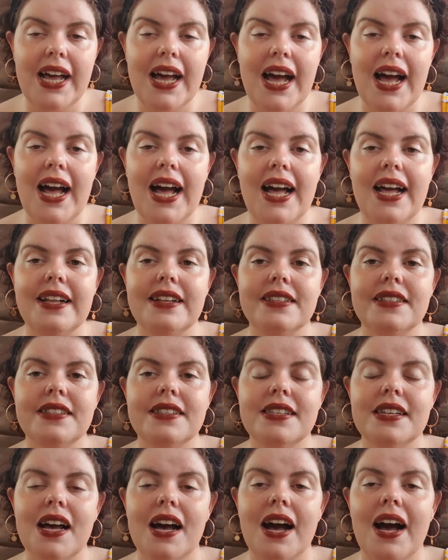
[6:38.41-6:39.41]
and
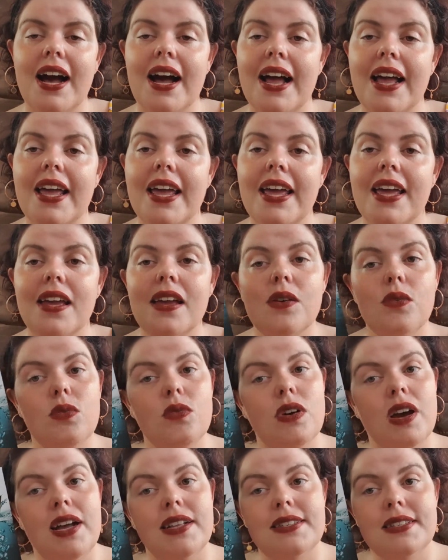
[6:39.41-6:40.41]
I
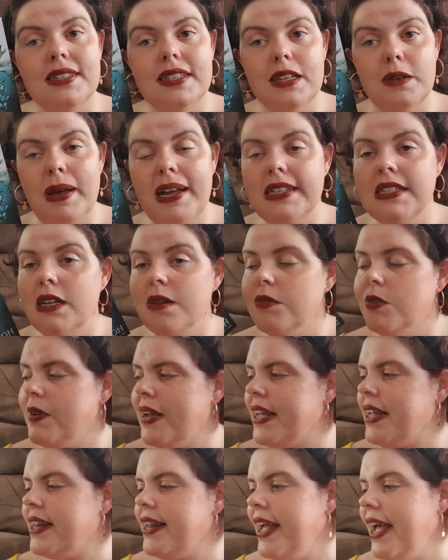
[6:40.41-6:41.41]
instantly picked up The
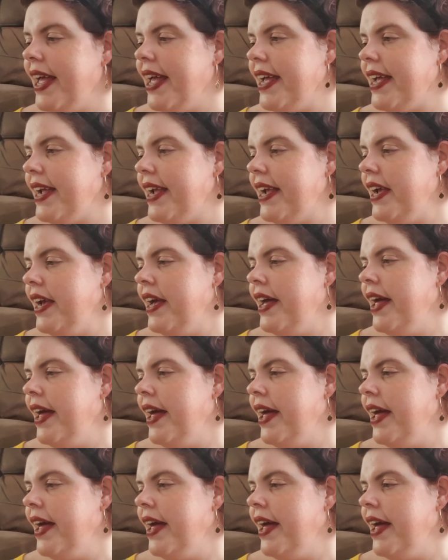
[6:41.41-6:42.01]
Wicked King.